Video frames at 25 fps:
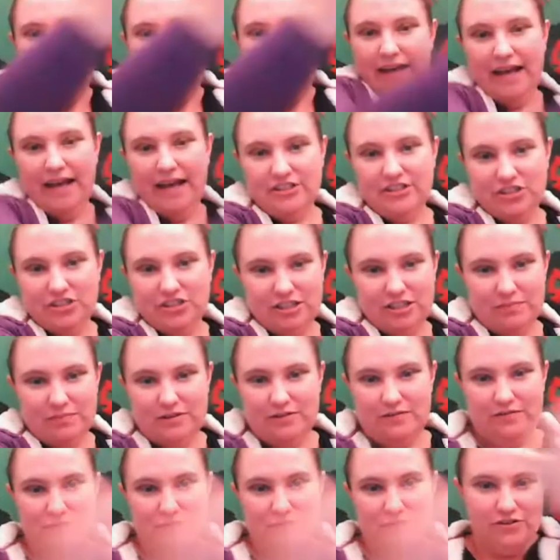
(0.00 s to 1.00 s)
Catch them
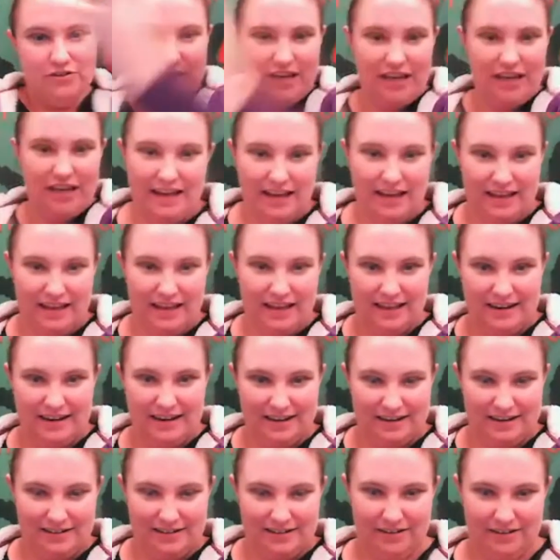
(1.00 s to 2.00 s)
if you
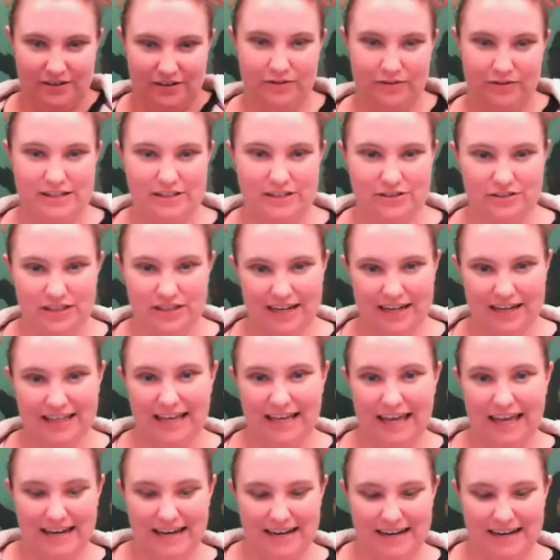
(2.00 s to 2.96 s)
can. You ready to do that again?